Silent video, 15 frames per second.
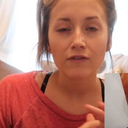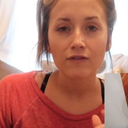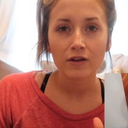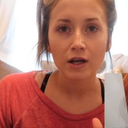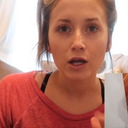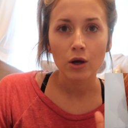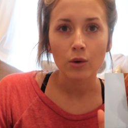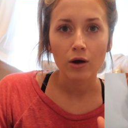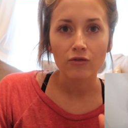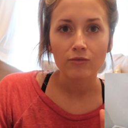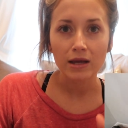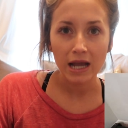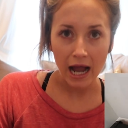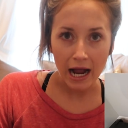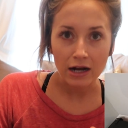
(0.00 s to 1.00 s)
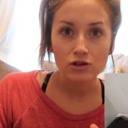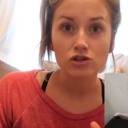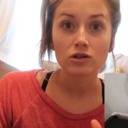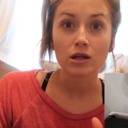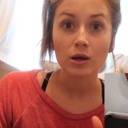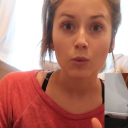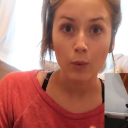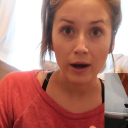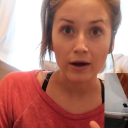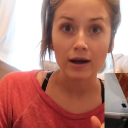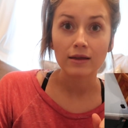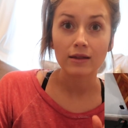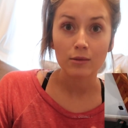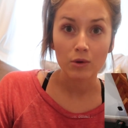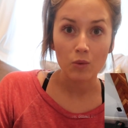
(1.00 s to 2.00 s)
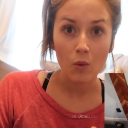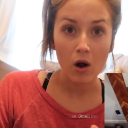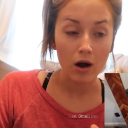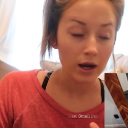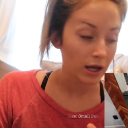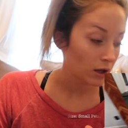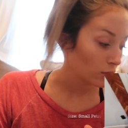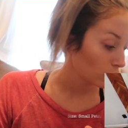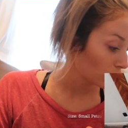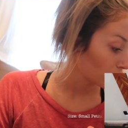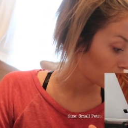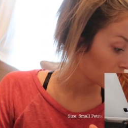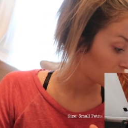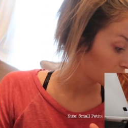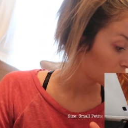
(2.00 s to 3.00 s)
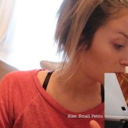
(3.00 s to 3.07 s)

video of me actually wearing them and walking you through this,